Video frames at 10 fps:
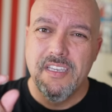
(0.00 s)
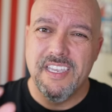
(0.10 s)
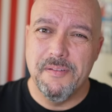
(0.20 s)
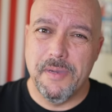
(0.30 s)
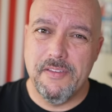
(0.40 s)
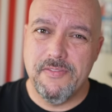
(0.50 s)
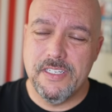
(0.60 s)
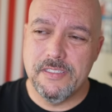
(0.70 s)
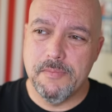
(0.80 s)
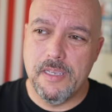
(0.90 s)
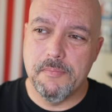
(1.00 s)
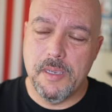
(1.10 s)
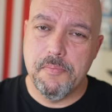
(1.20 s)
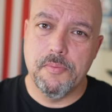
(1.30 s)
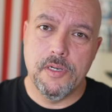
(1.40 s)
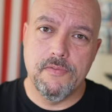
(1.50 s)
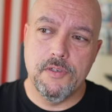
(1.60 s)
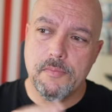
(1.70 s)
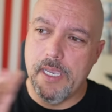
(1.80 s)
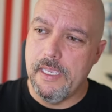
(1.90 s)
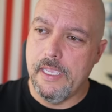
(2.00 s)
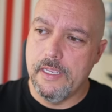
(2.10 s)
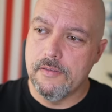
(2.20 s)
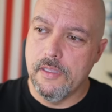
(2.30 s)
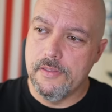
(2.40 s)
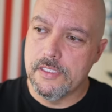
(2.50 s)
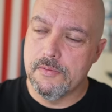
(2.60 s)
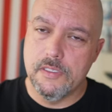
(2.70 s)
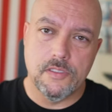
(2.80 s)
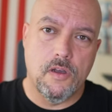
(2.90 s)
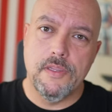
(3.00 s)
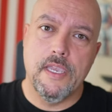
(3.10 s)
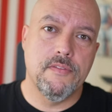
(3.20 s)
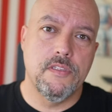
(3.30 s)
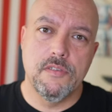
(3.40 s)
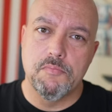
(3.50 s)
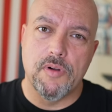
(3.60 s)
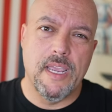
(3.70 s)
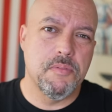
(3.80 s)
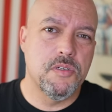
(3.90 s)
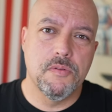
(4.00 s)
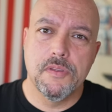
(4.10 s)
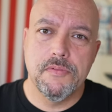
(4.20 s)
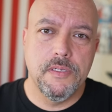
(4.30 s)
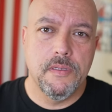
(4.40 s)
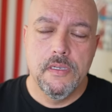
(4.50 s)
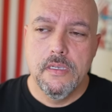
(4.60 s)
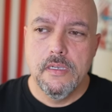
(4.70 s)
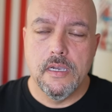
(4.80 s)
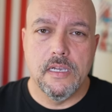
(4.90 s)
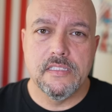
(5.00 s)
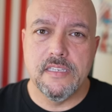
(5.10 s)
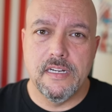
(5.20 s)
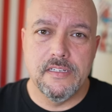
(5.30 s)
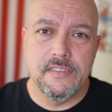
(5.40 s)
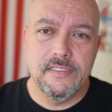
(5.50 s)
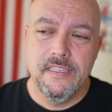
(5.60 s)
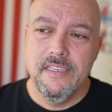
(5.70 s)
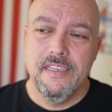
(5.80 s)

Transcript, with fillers: And in my vision, my, my point of view, my angle on this one is all they have to do is bribe two or three uh, senators.